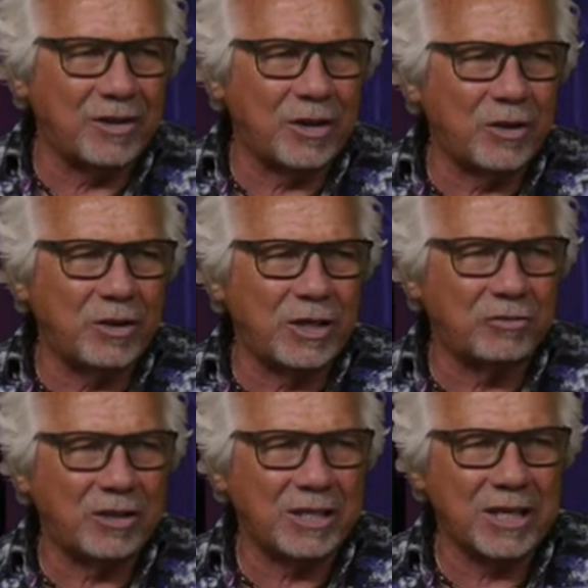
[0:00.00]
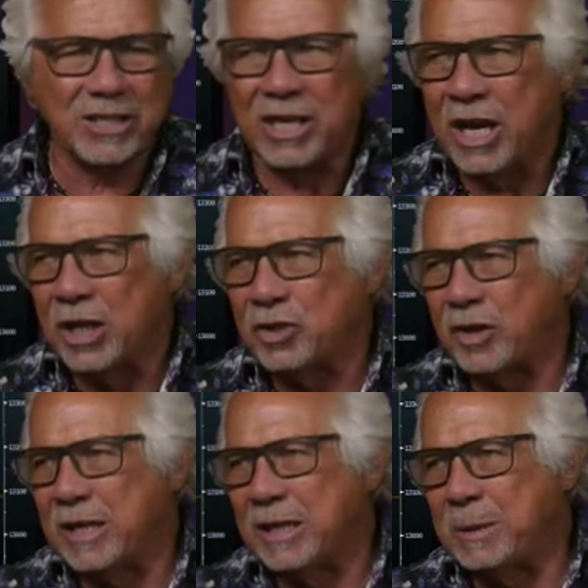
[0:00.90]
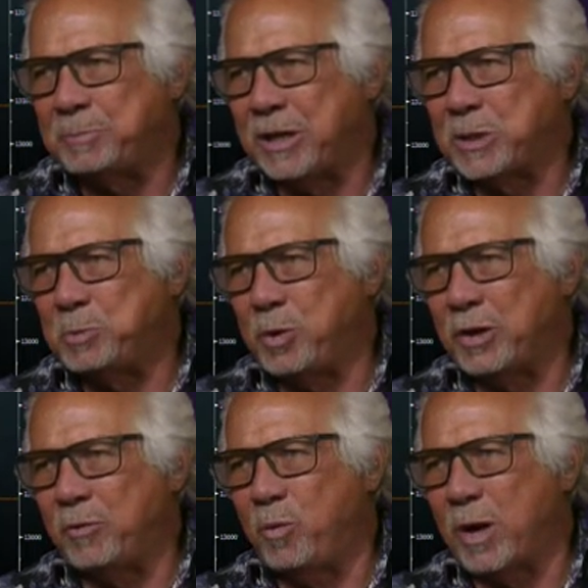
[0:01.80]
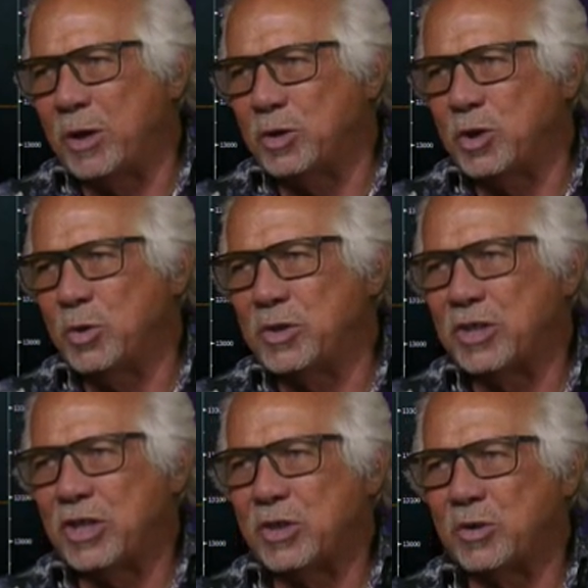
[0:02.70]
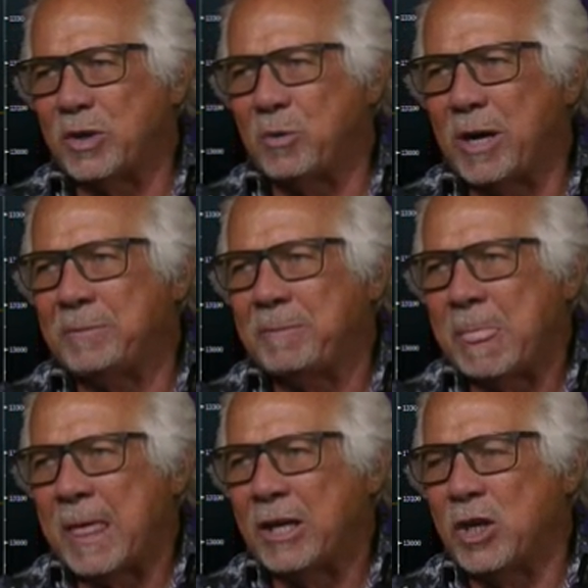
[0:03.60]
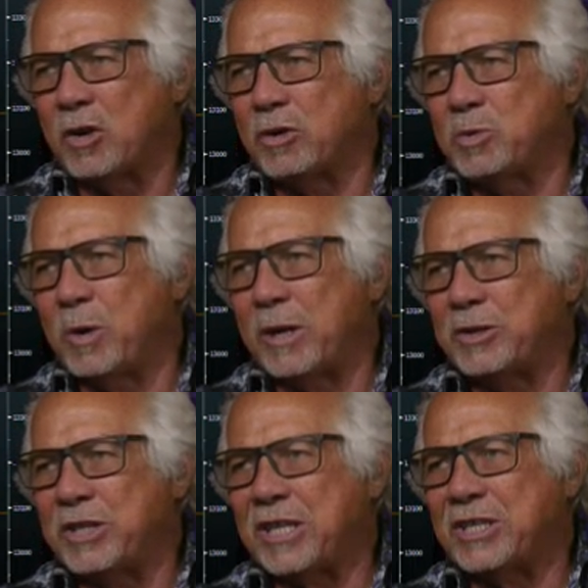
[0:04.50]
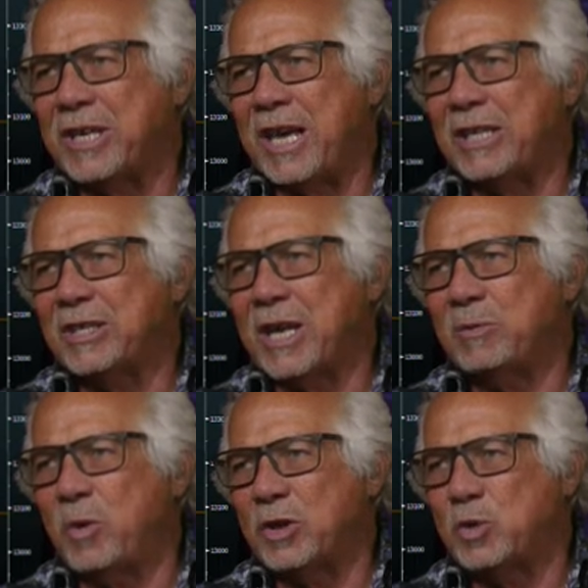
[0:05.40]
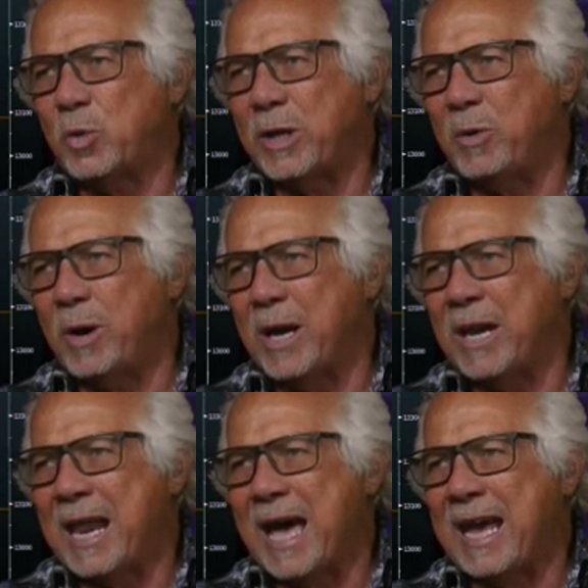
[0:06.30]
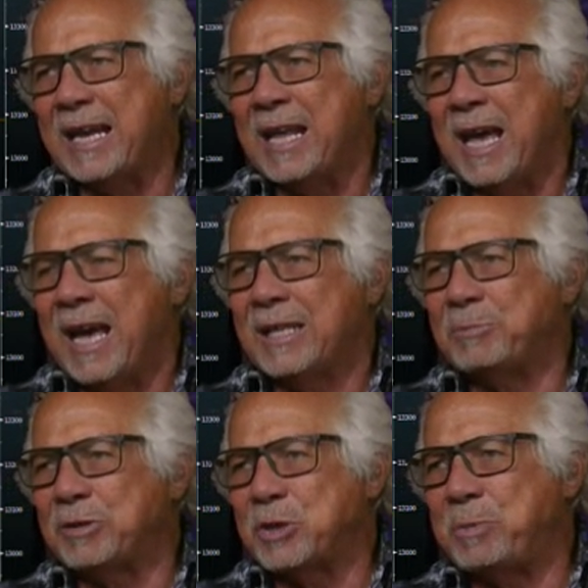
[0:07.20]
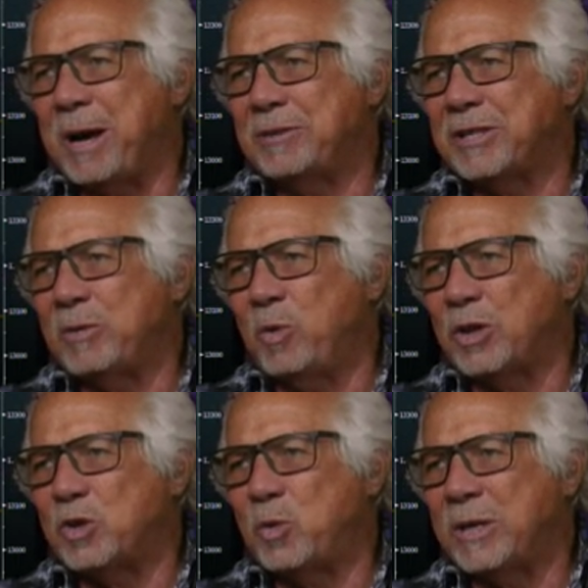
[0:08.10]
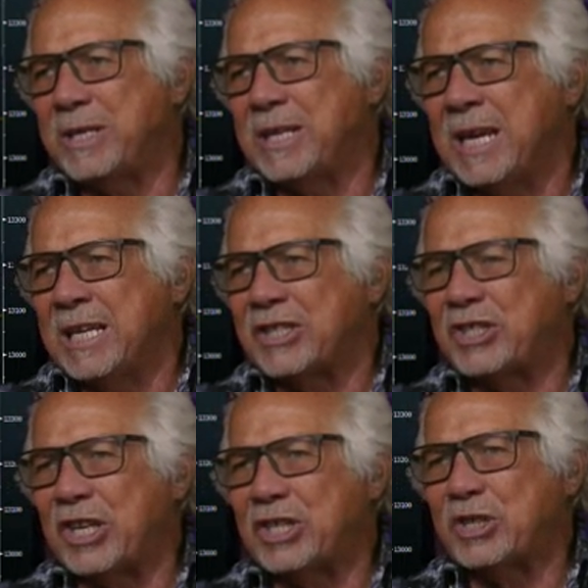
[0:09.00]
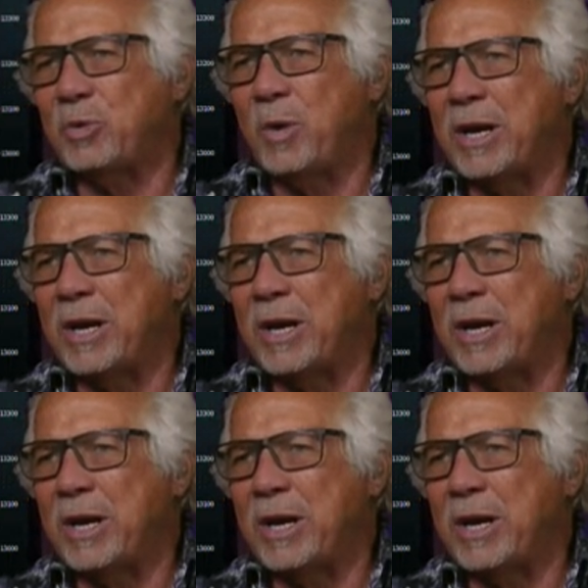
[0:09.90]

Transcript: thirty-three ticks, trading at a price point of one oh two six thirty-one. Euro is one oh six, yen is at one twenty-one nine, and the British pound's at one twenty-six to one